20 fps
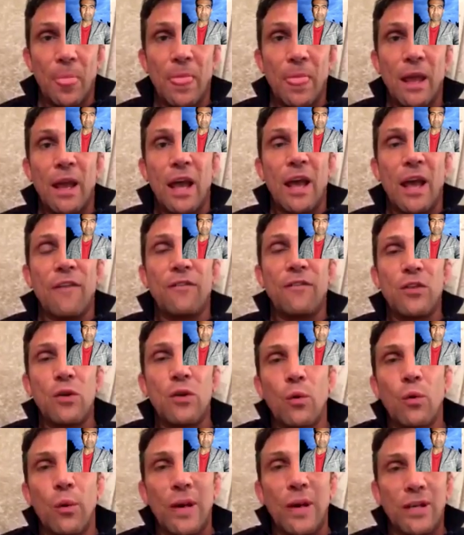if you
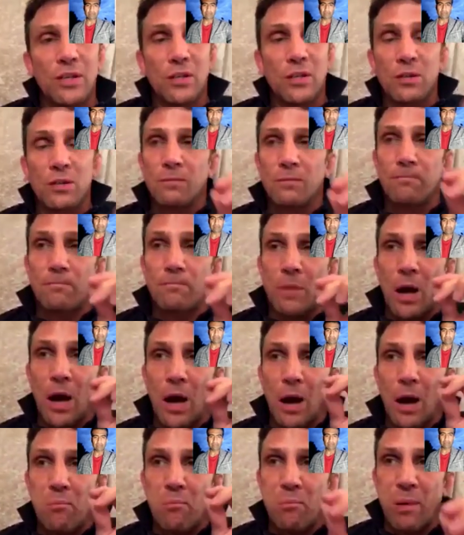always
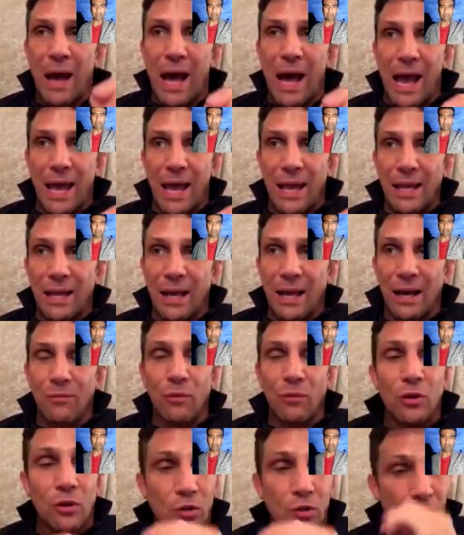obey, I'm
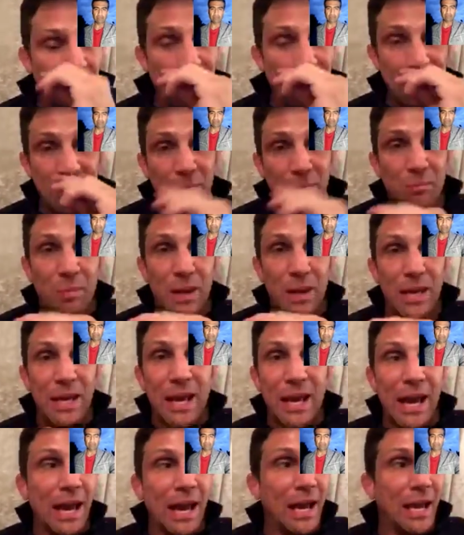not trying to be
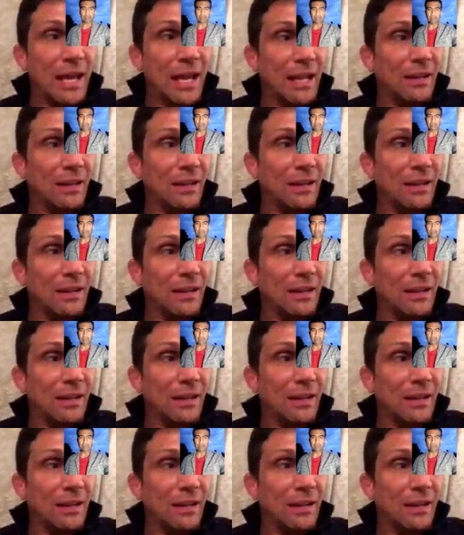a